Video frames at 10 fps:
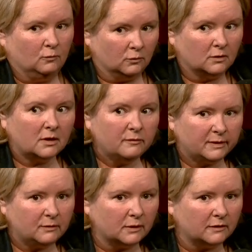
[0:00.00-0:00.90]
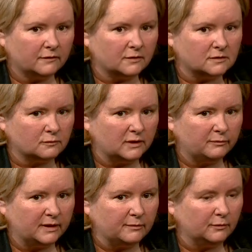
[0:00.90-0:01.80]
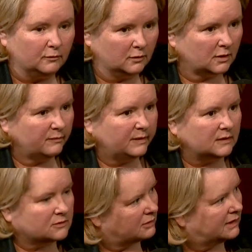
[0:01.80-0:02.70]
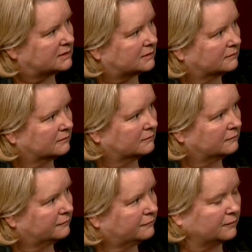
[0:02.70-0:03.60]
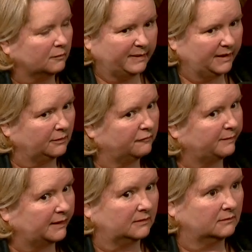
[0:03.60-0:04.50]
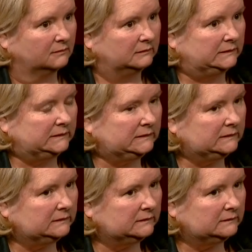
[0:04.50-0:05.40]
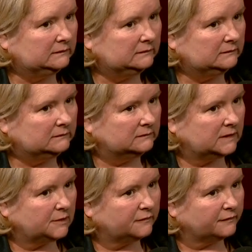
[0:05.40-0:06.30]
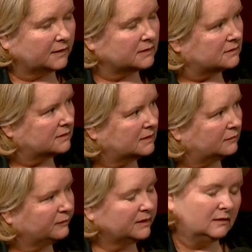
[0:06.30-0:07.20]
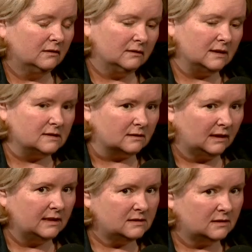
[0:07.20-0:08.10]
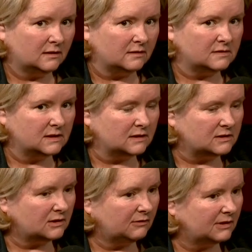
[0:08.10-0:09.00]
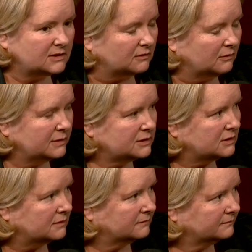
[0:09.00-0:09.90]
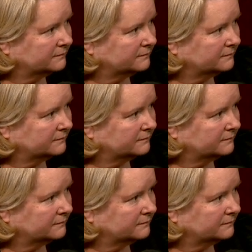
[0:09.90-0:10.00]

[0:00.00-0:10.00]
would I be one of those weak people? Would I be a traitor for a pound of butter? Terrifying to think, but that's a classic kind of second generation question.